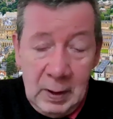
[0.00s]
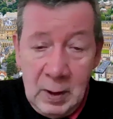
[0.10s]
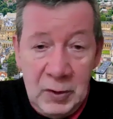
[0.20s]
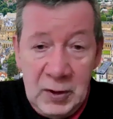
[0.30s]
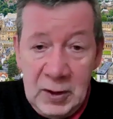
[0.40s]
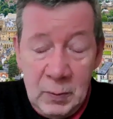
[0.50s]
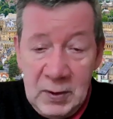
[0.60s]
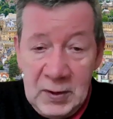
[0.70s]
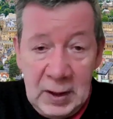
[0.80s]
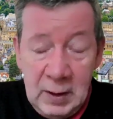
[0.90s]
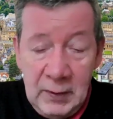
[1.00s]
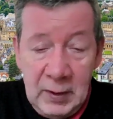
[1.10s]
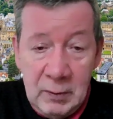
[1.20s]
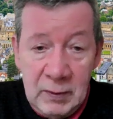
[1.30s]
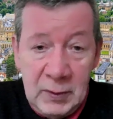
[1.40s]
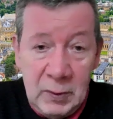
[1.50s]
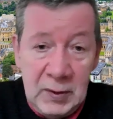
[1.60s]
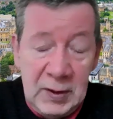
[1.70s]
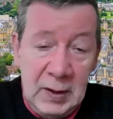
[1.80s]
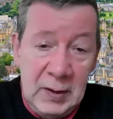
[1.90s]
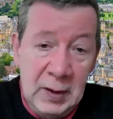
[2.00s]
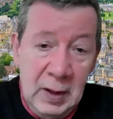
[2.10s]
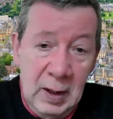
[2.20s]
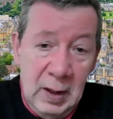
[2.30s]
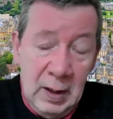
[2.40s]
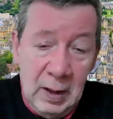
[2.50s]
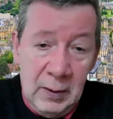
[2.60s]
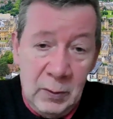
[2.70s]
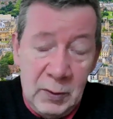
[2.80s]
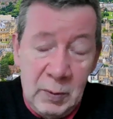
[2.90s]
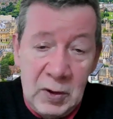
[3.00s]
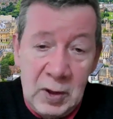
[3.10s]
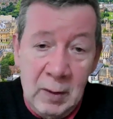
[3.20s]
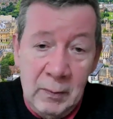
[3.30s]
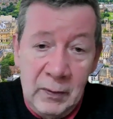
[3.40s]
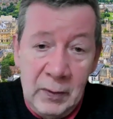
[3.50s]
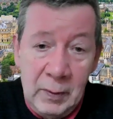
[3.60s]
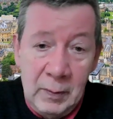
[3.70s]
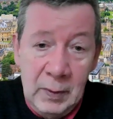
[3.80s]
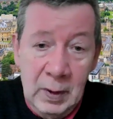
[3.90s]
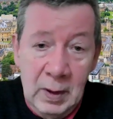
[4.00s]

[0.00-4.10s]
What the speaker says: countries with significant resources and those which come from